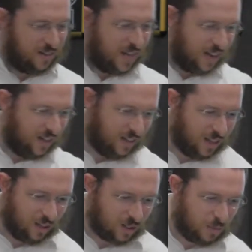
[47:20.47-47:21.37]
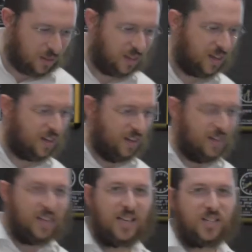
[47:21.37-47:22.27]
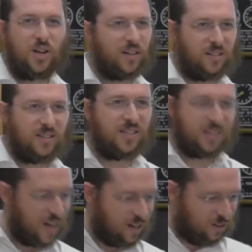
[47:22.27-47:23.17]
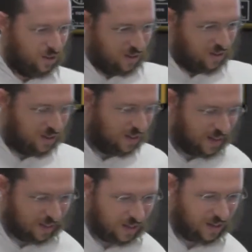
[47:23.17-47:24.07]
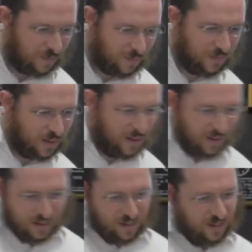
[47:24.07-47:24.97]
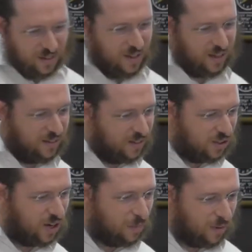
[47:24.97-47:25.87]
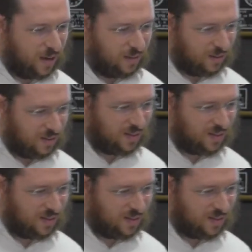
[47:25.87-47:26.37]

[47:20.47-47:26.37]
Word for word: that little yellow spot there is not to scale to, the, to that, um, that uh, shape around it.